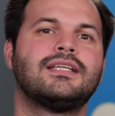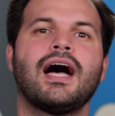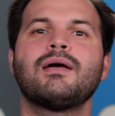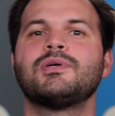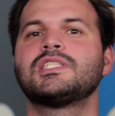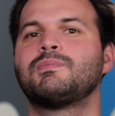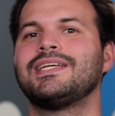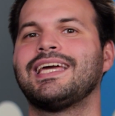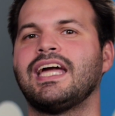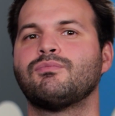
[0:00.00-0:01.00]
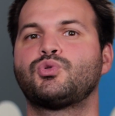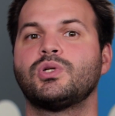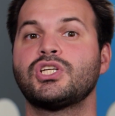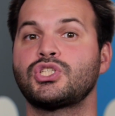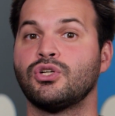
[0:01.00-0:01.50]
Diamonds became
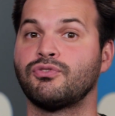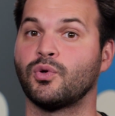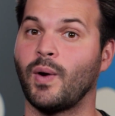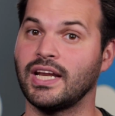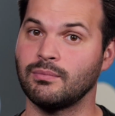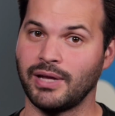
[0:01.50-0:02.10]
traditional for wedding